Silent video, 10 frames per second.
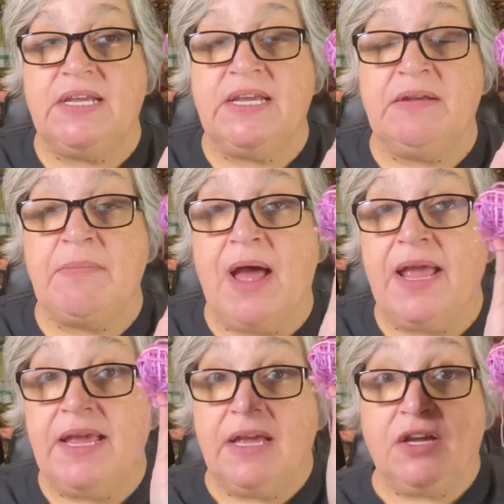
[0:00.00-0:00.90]
in
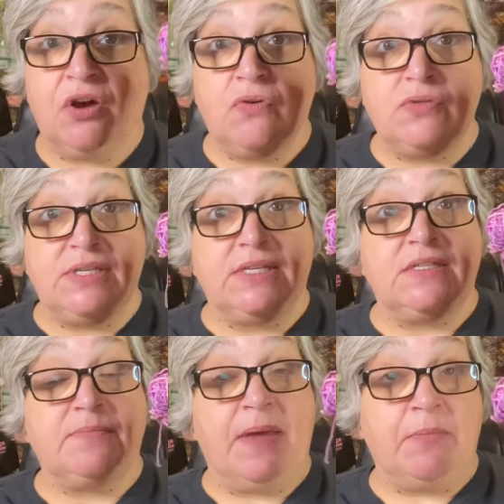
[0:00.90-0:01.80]
my
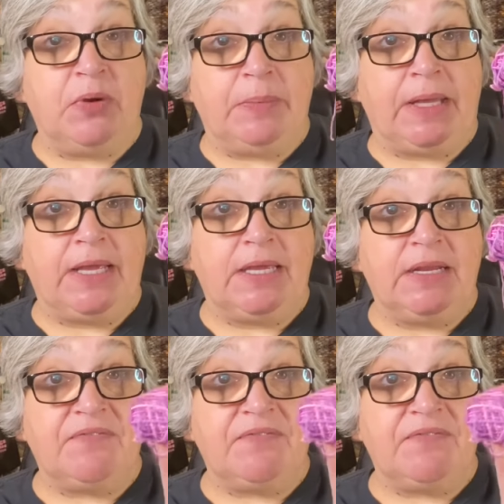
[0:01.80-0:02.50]
coziest memory blanket